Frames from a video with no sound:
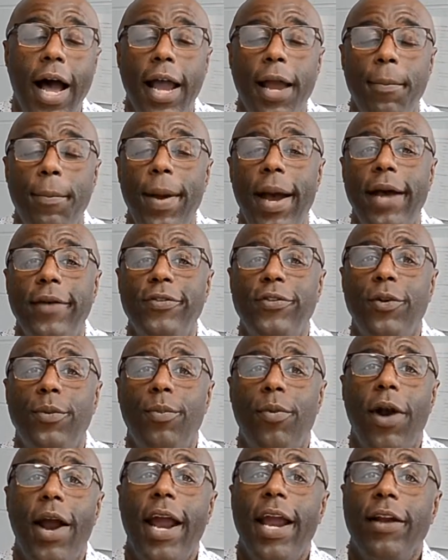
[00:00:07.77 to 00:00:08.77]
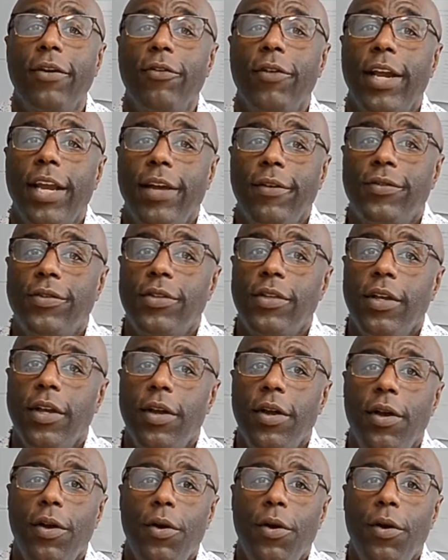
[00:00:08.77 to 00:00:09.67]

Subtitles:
I am Pastor Bryan Reeves.